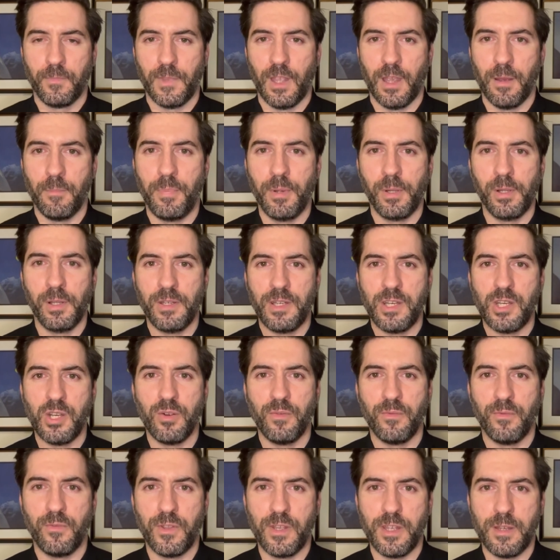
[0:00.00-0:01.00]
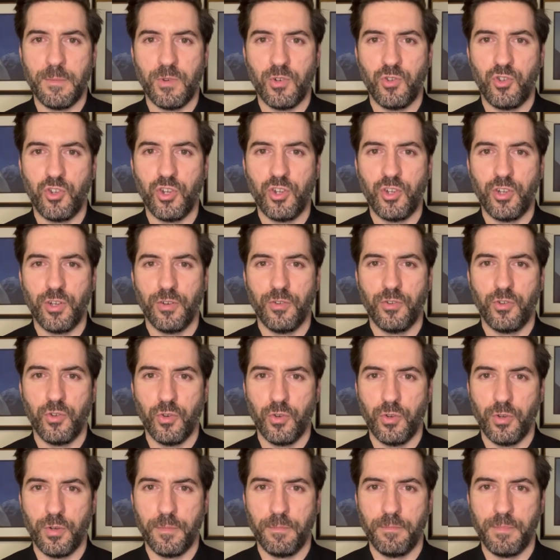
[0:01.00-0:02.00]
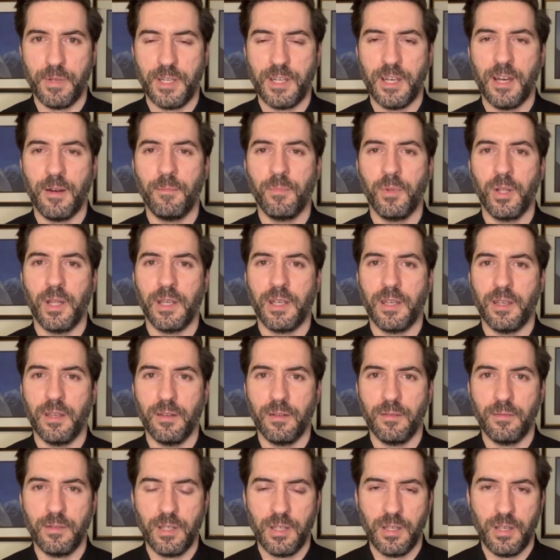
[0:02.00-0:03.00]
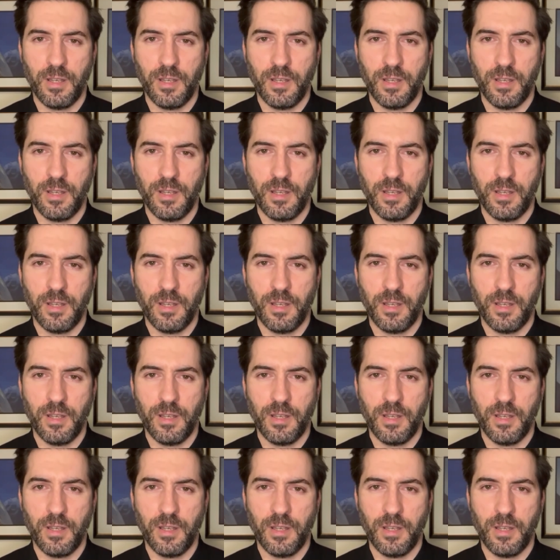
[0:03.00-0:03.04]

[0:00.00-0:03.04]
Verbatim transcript: ability of the magician to become like a,